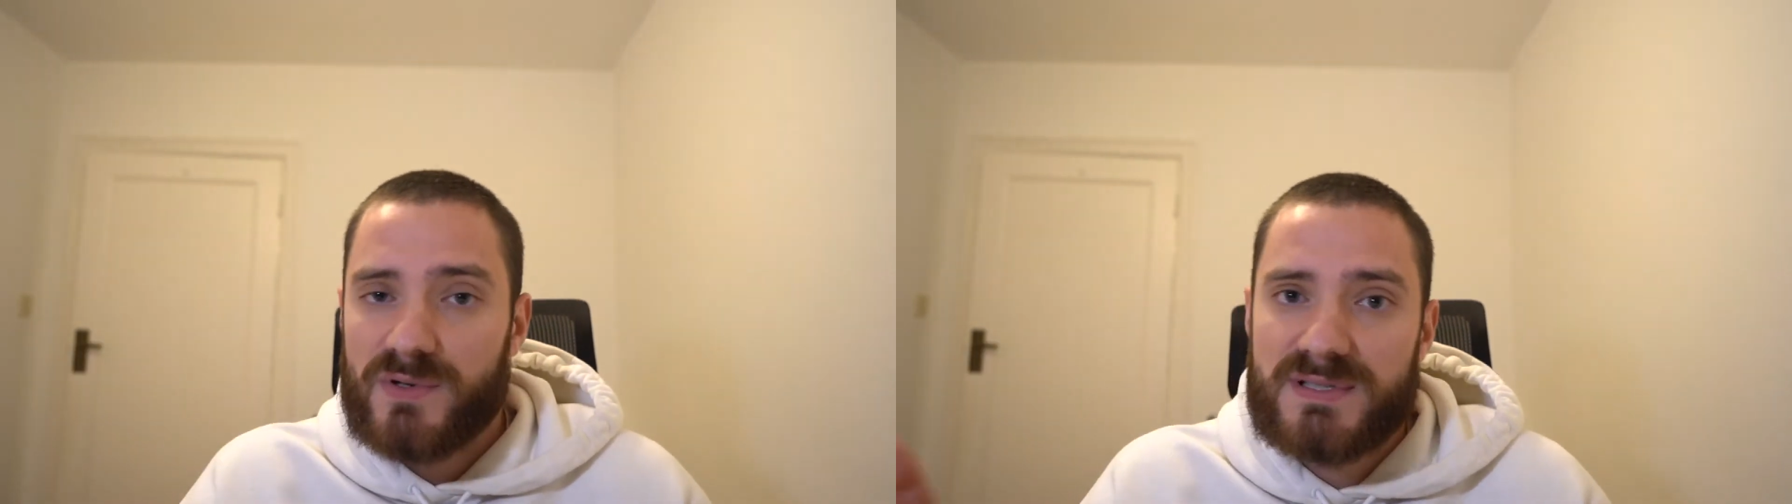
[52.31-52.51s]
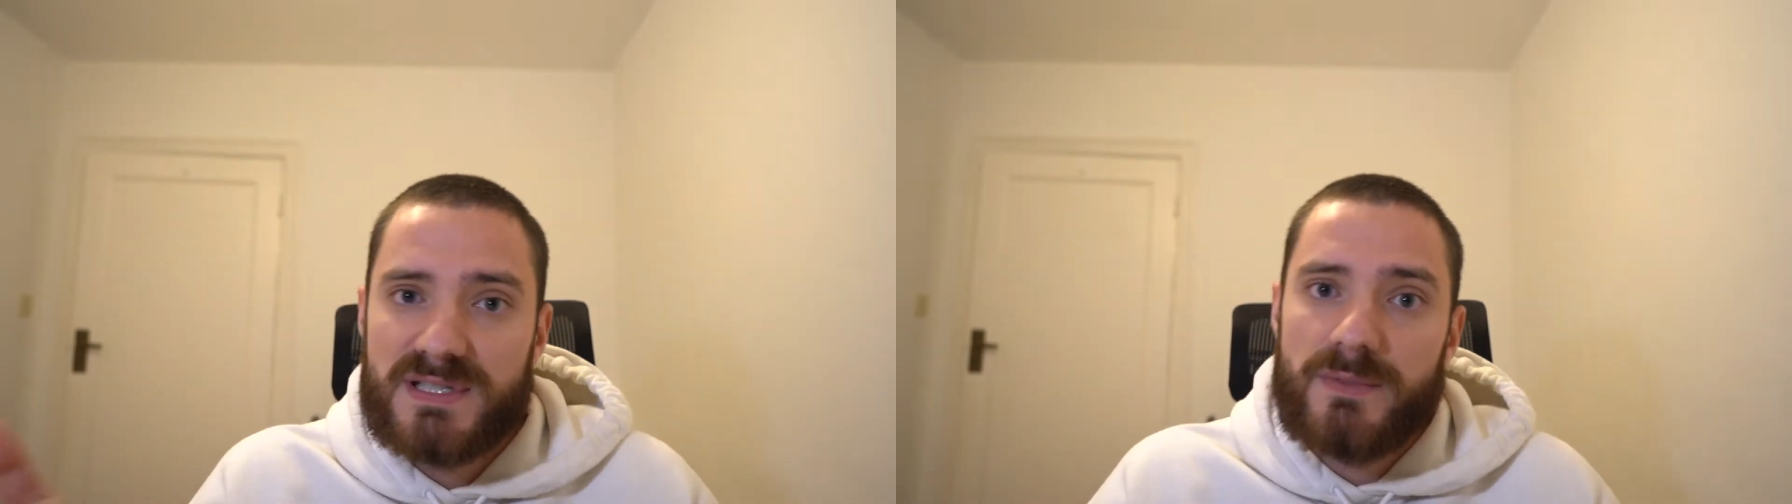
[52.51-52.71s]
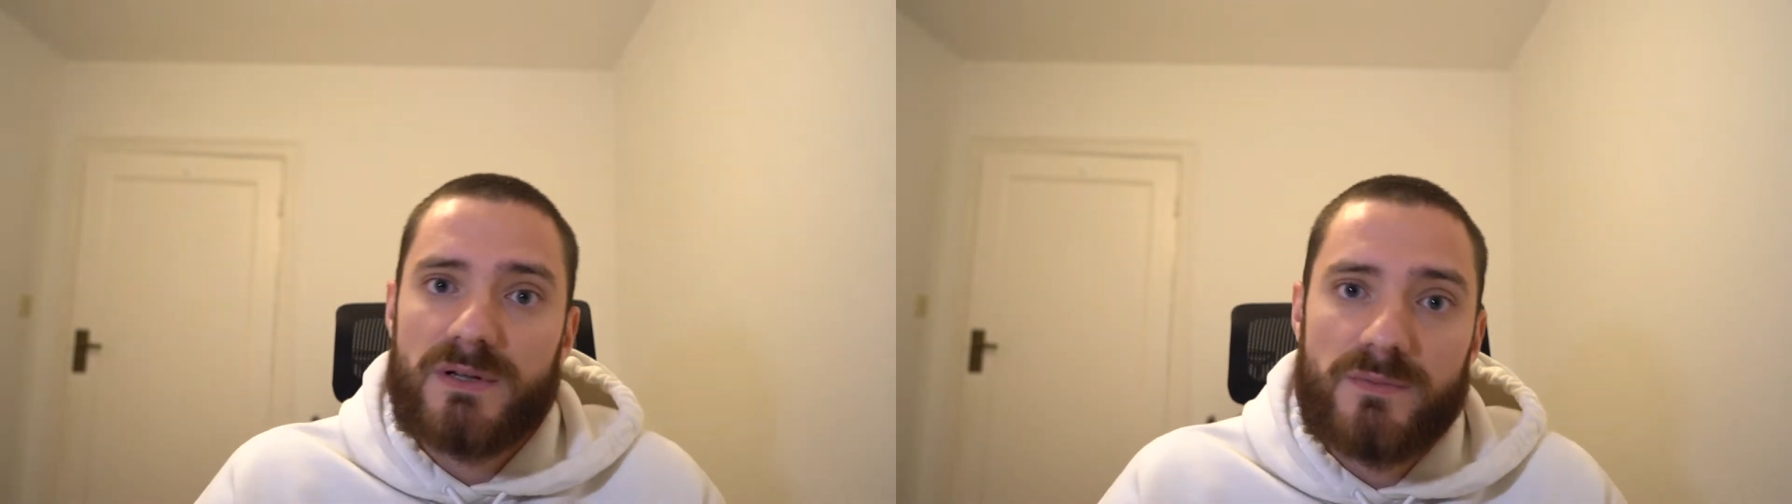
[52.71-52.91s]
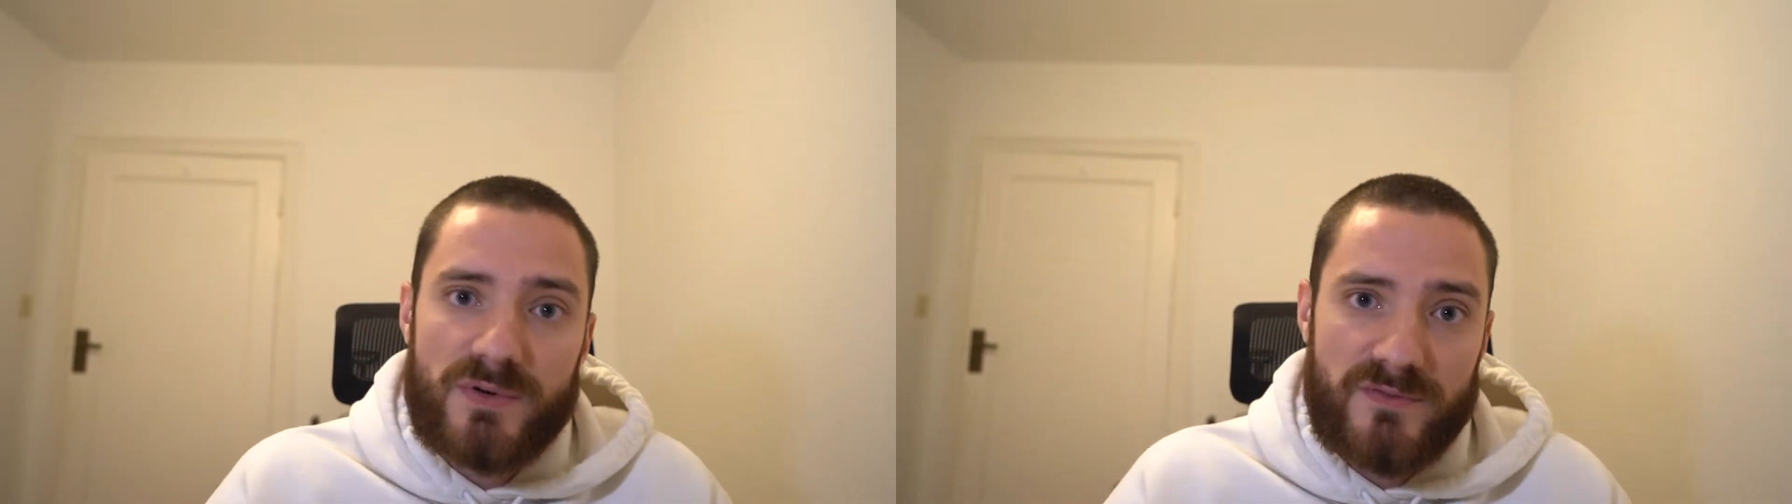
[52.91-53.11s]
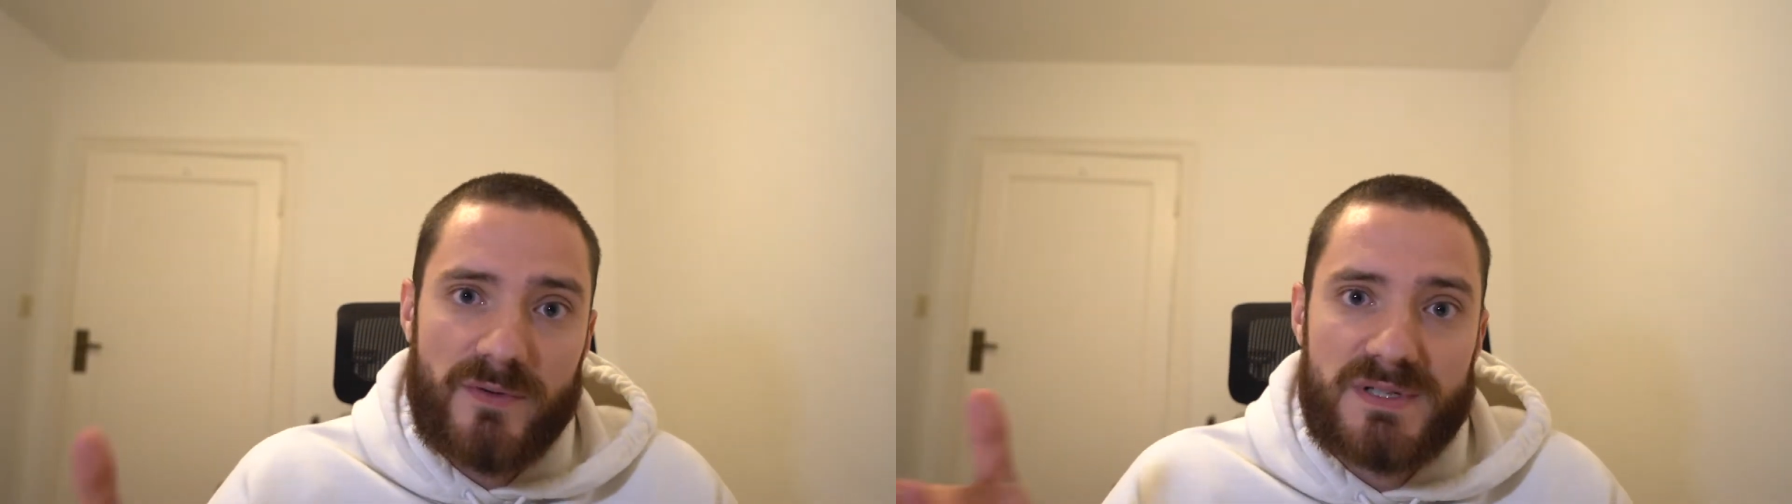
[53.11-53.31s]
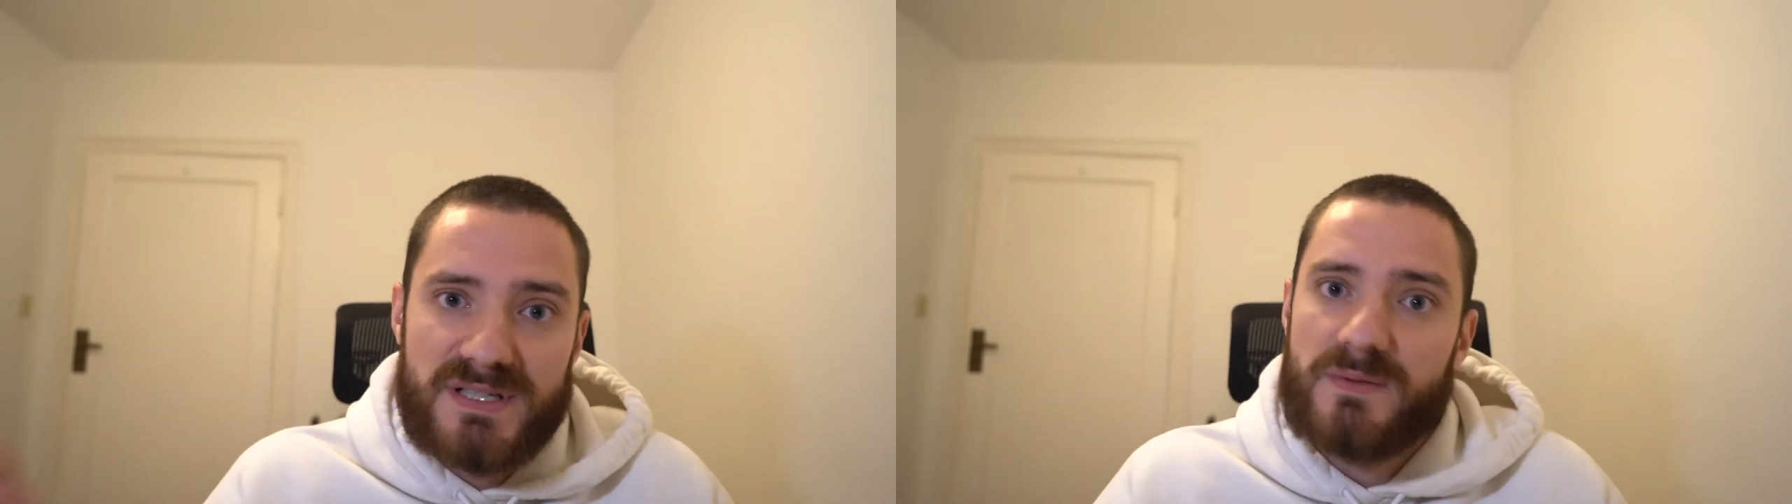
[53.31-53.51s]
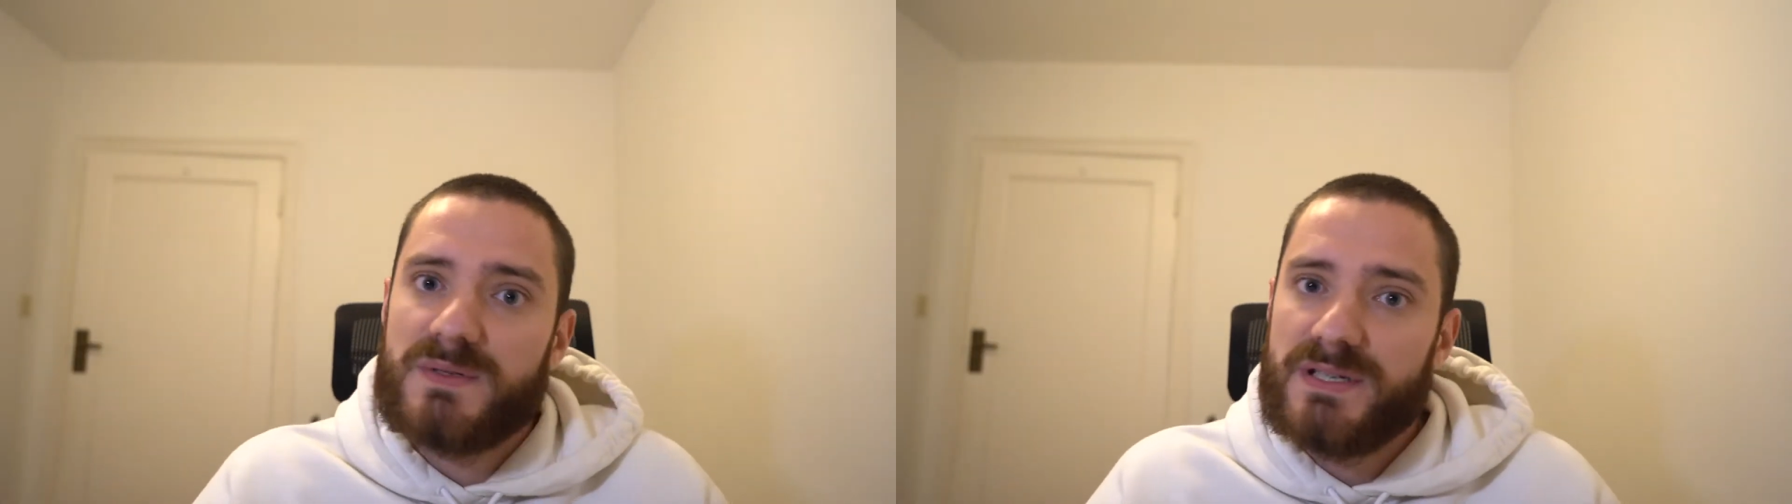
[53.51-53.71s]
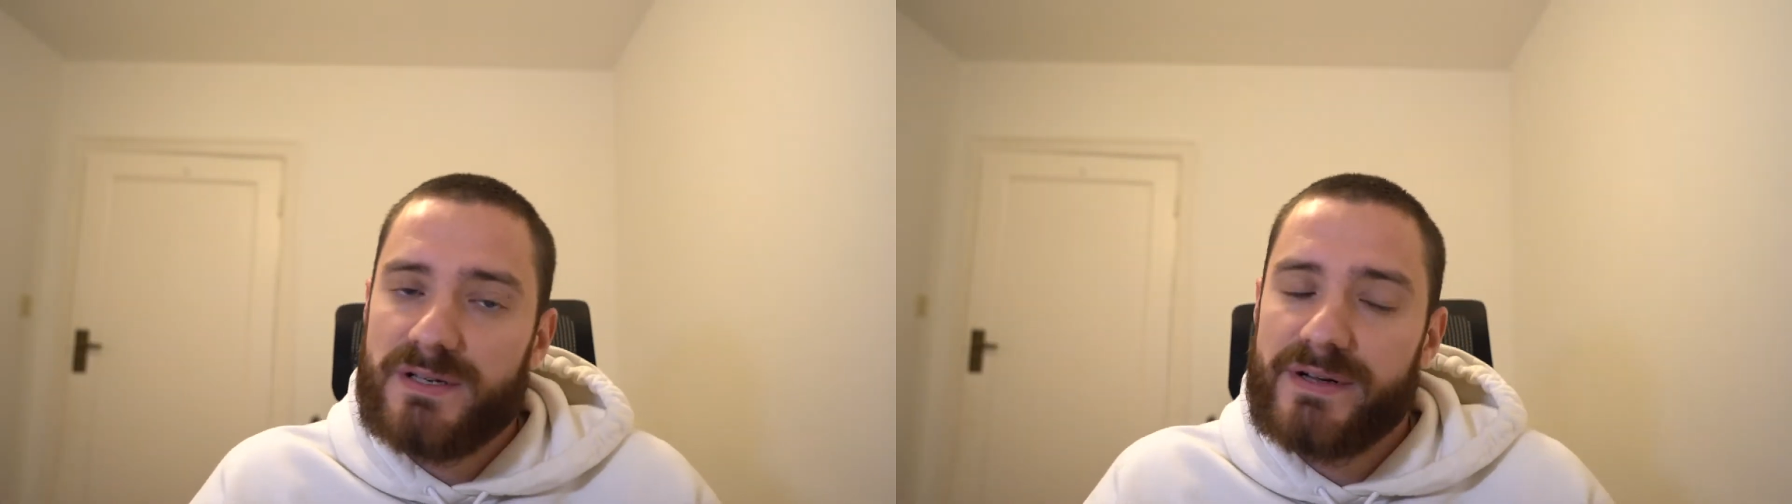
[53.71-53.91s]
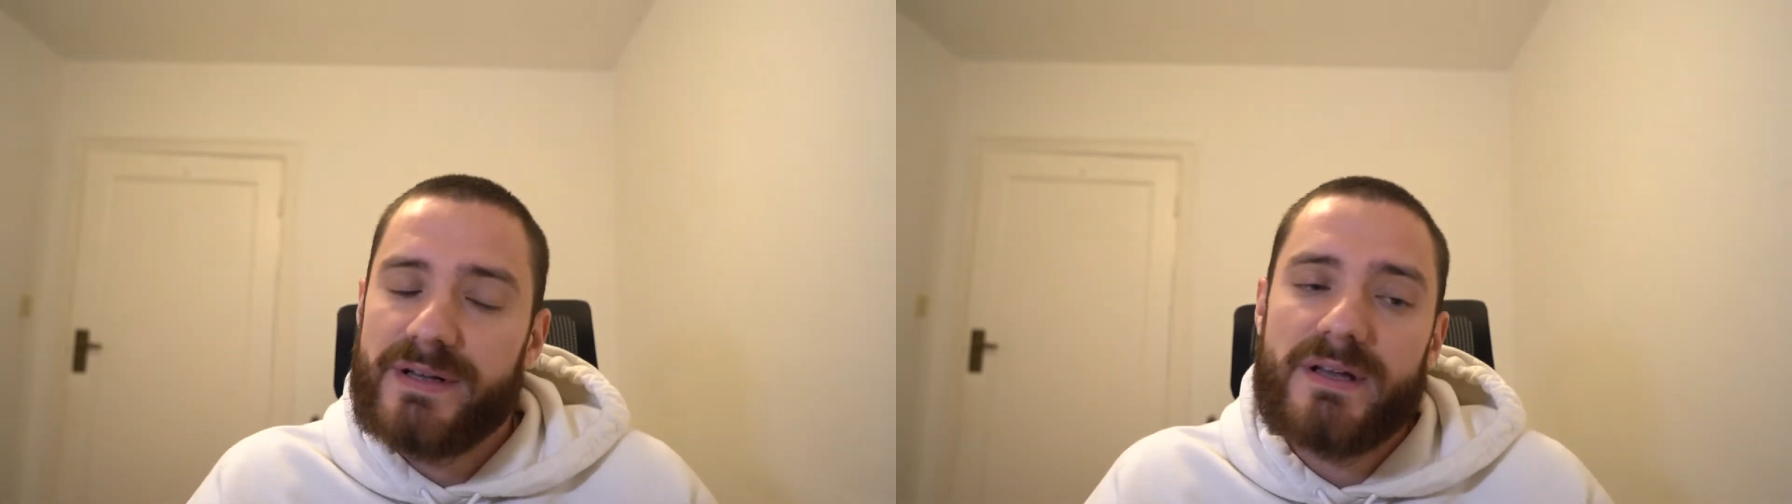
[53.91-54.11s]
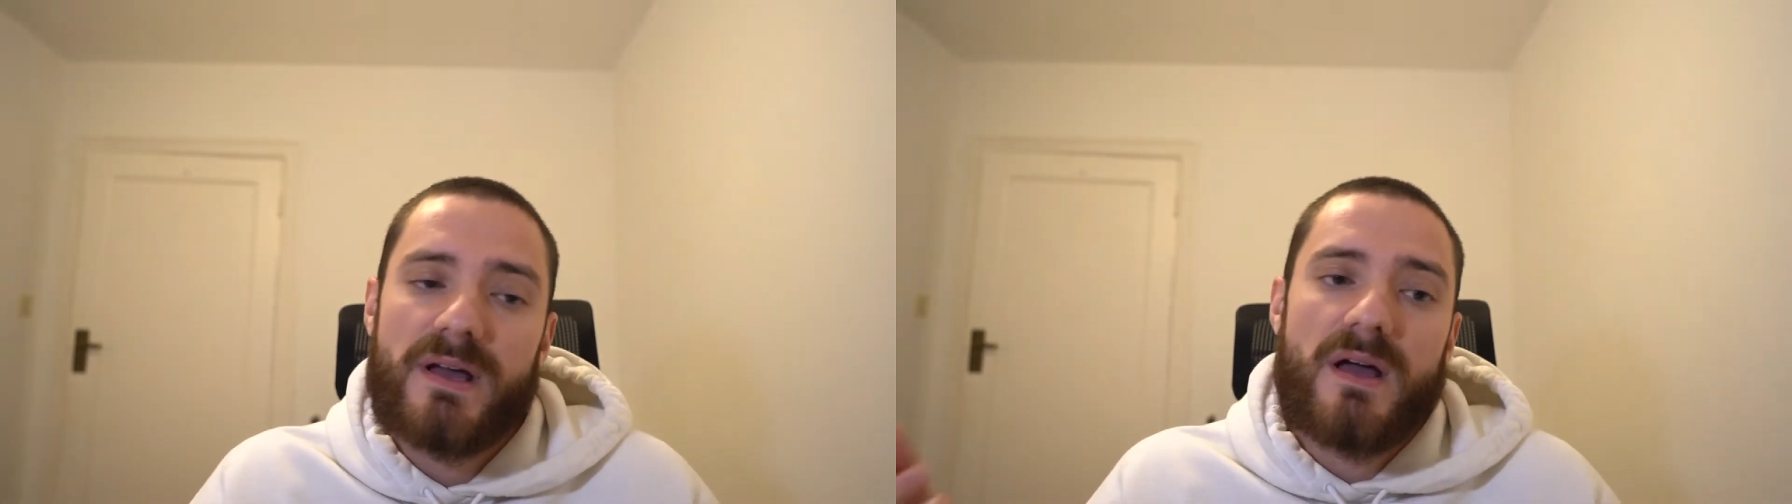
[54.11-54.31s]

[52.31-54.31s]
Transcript: similar book from the same series,